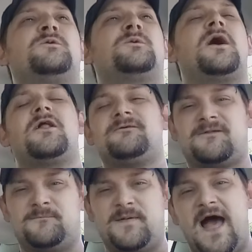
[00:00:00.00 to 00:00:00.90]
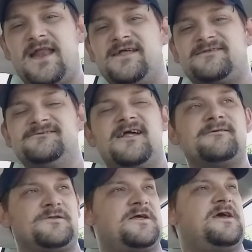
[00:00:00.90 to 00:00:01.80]
Right off the bat, it's
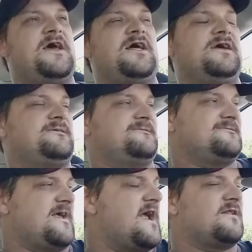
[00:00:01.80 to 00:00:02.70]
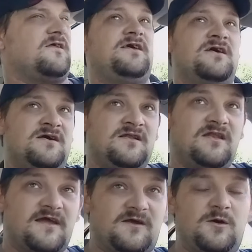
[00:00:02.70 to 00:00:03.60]
definitely exactly
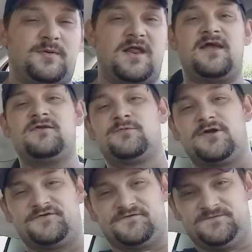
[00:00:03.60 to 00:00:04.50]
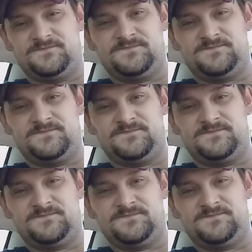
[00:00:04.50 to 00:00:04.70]
like Copenhagen Original.